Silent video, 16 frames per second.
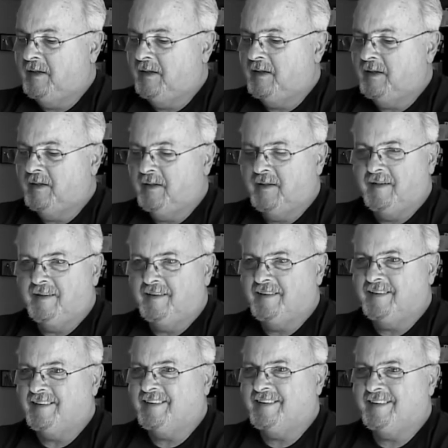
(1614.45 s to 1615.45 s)
But, yeah.
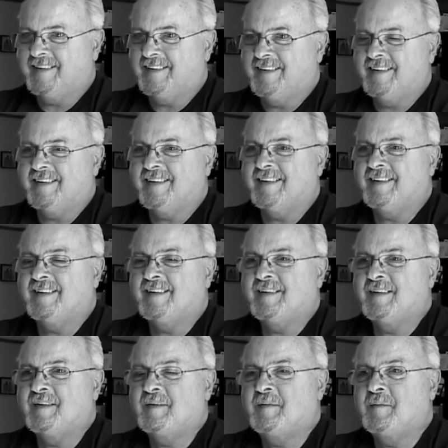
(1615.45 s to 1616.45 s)
you know.
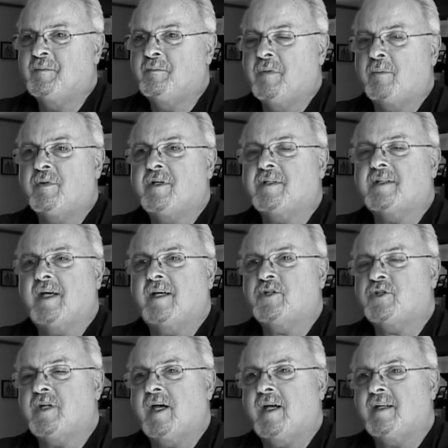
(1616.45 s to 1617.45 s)
Uh, Remember it, the
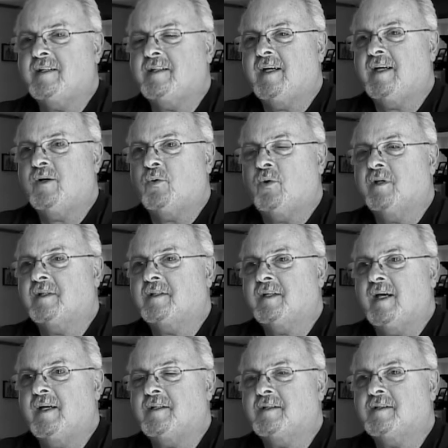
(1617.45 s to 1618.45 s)
test you had to take? All the
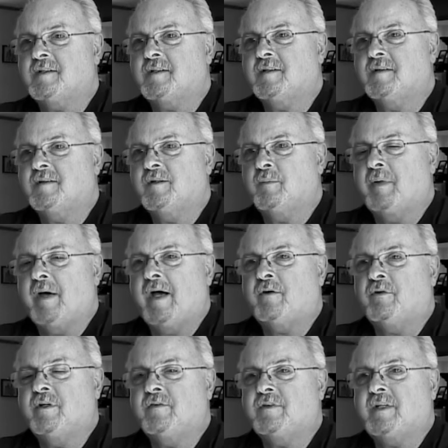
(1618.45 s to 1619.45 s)
tests? The
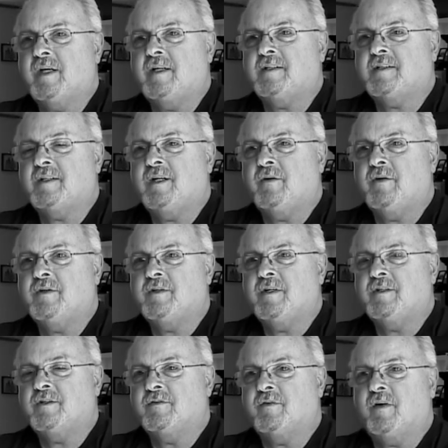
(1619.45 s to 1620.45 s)
battery of tests and
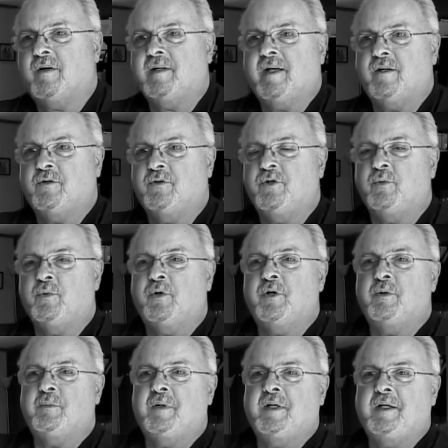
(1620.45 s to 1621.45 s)
everything to find out who you were
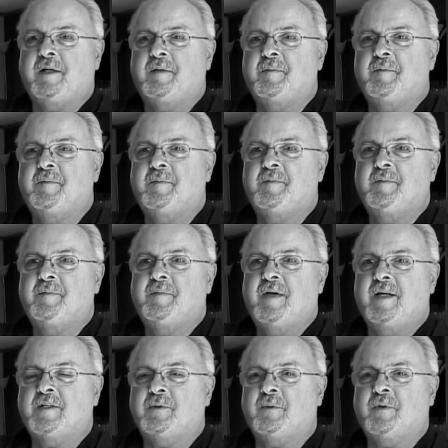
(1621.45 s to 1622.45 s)
going to be?
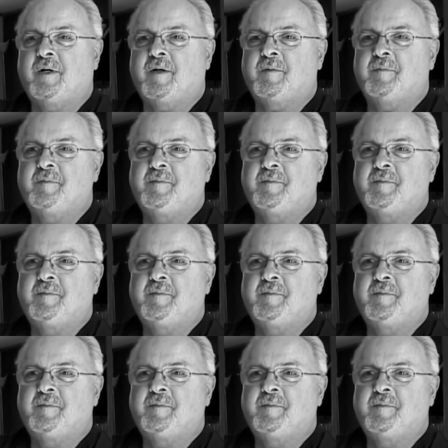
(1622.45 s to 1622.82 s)
as it were. Yeah.